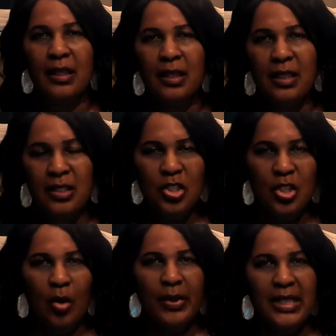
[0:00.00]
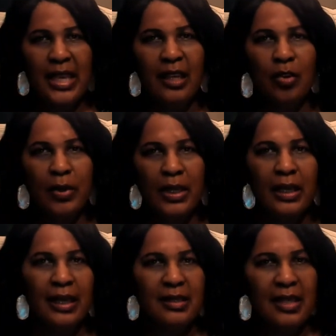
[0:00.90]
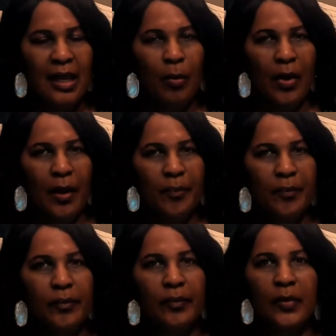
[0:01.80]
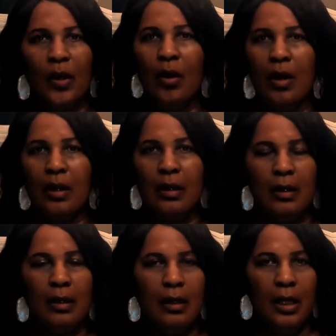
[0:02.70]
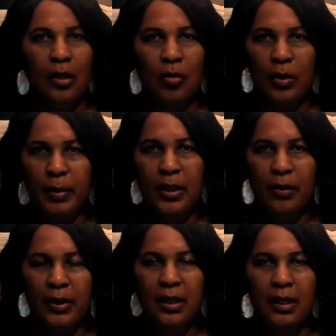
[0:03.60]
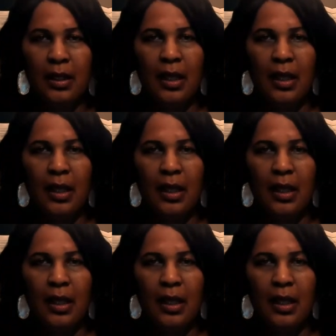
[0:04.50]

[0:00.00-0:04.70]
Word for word: is she always angry at Tamra, or angry, period?